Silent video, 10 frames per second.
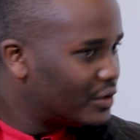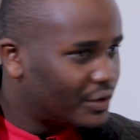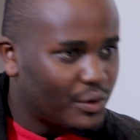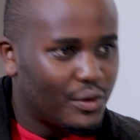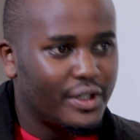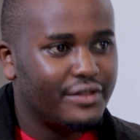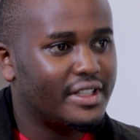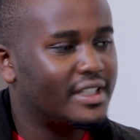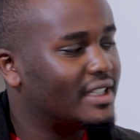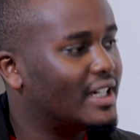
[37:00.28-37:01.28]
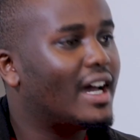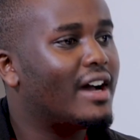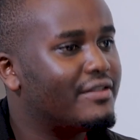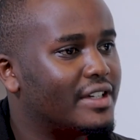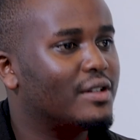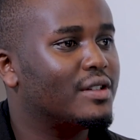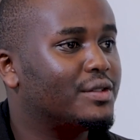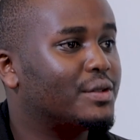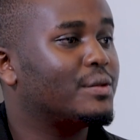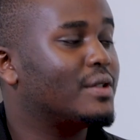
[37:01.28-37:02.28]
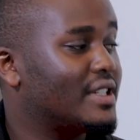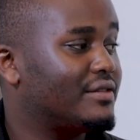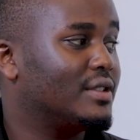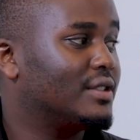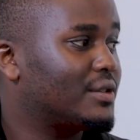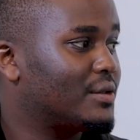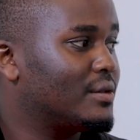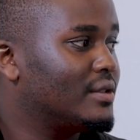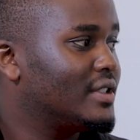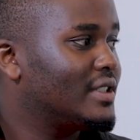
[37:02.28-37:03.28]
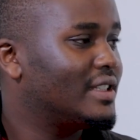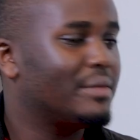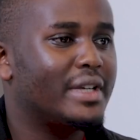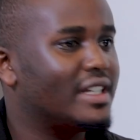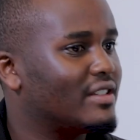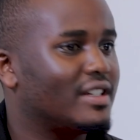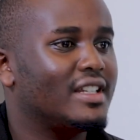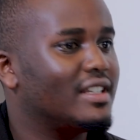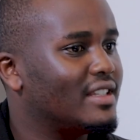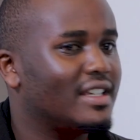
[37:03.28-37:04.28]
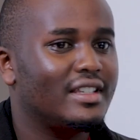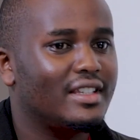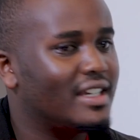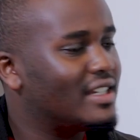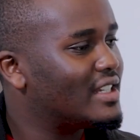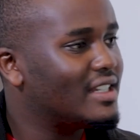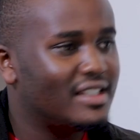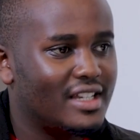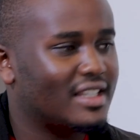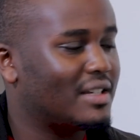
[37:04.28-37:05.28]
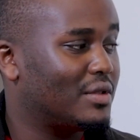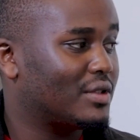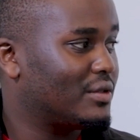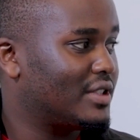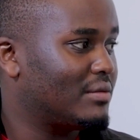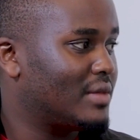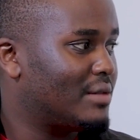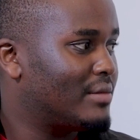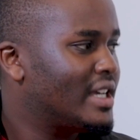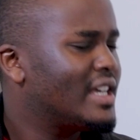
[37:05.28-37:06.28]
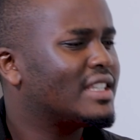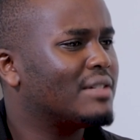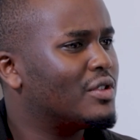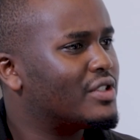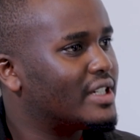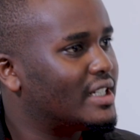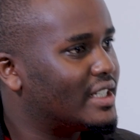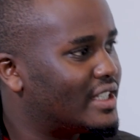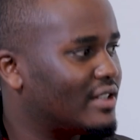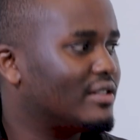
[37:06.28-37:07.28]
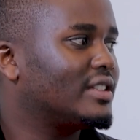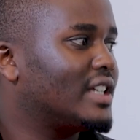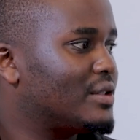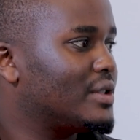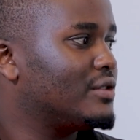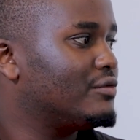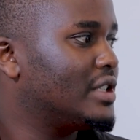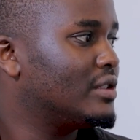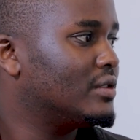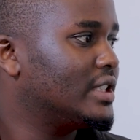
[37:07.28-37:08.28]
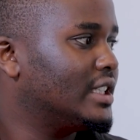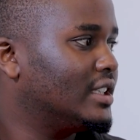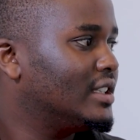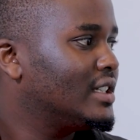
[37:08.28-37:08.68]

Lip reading: gone through everything that, having gone through what I've gone through, the pain it ain't just about losing mom. It's about releasing all that weight you've been holding.